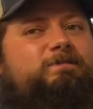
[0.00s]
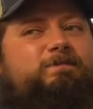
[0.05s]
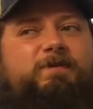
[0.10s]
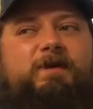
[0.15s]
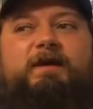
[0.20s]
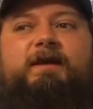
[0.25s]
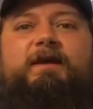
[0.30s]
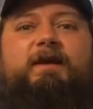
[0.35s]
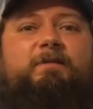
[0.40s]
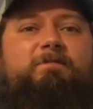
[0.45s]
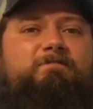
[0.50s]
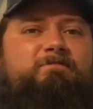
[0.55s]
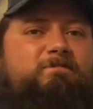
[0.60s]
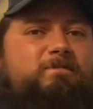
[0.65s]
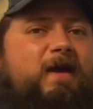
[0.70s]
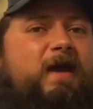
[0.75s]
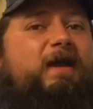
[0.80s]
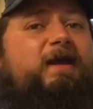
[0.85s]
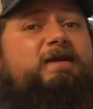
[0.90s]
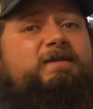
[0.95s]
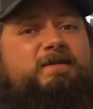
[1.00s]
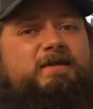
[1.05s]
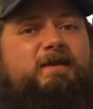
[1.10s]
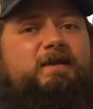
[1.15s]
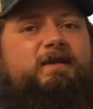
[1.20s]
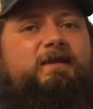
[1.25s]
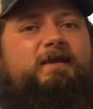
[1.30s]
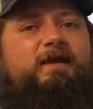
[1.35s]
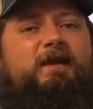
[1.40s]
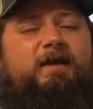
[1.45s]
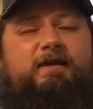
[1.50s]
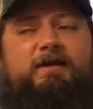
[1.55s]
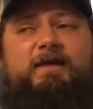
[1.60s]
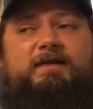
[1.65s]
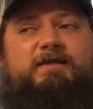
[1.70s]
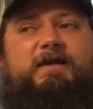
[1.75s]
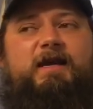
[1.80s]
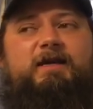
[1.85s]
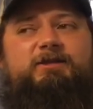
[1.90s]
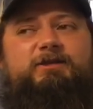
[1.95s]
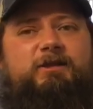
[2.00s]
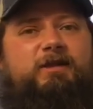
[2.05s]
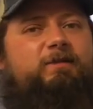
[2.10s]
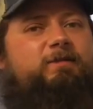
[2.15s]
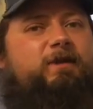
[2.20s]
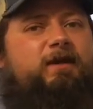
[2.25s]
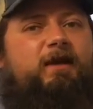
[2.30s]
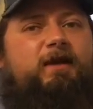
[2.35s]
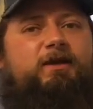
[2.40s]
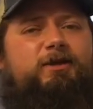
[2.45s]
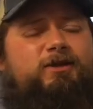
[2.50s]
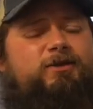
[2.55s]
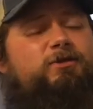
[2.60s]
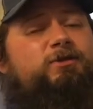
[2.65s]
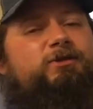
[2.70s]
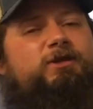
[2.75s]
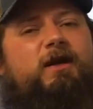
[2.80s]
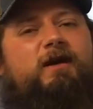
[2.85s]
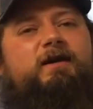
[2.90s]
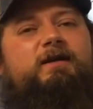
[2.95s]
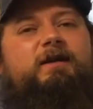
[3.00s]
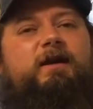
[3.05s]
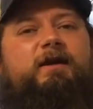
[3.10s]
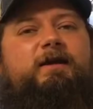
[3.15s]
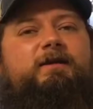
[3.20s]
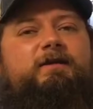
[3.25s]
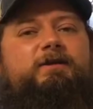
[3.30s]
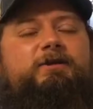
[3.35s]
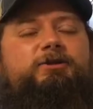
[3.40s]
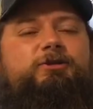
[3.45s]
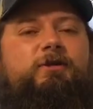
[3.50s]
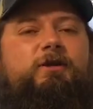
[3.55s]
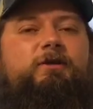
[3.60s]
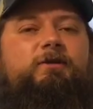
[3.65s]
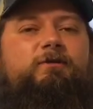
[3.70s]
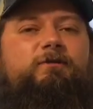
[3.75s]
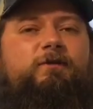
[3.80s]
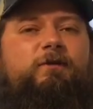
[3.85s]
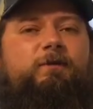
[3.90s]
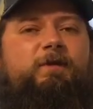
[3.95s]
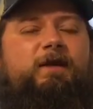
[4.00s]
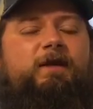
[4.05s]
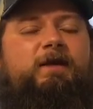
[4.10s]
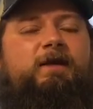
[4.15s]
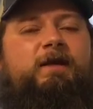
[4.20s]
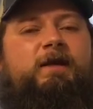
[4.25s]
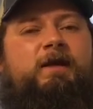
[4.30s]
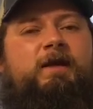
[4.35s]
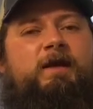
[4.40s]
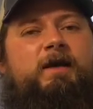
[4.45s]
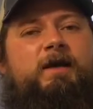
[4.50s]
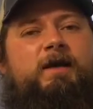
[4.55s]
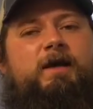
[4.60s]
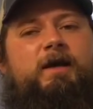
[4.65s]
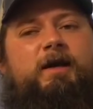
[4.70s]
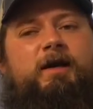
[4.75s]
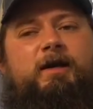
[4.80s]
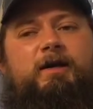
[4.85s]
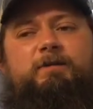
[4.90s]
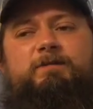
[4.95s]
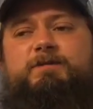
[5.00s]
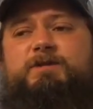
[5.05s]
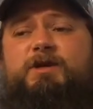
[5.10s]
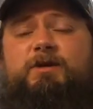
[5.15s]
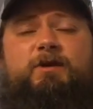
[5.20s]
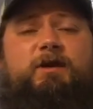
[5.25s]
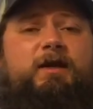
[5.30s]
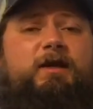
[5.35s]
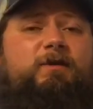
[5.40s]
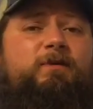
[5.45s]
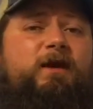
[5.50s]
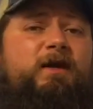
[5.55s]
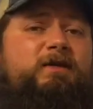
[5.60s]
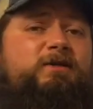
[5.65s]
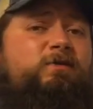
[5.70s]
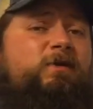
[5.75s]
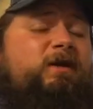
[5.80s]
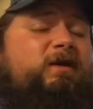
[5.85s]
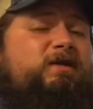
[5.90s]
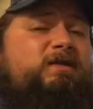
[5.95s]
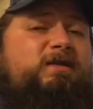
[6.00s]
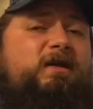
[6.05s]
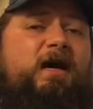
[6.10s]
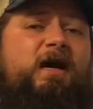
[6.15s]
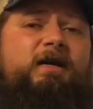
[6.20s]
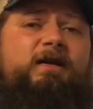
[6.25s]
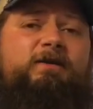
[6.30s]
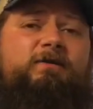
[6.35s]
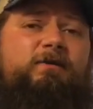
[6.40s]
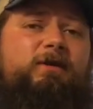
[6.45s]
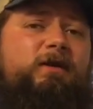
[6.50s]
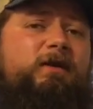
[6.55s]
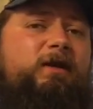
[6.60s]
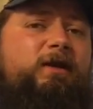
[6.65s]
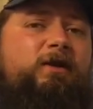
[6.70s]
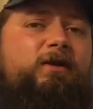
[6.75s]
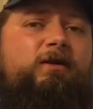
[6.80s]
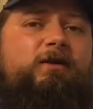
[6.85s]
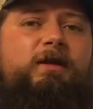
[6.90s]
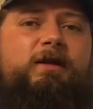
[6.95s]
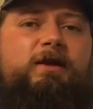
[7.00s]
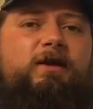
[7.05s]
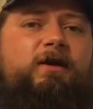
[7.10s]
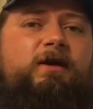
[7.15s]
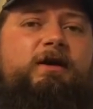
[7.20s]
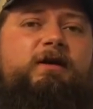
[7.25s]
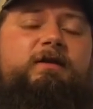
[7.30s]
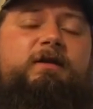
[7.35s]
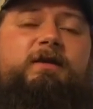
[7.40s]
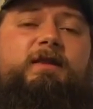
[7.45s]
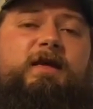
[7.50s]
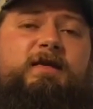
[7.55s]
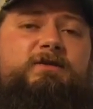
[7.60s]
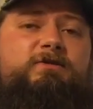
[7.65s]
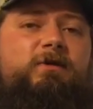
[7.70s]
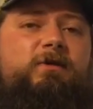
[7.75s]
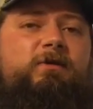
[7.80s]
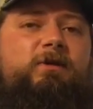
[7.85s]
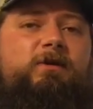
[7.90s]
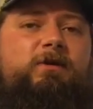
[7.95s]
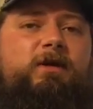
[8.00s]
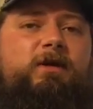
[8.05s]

been an amazing thing. That's actually been a huge highlight of the trail for me. So anyways, we decided really early on that that's what we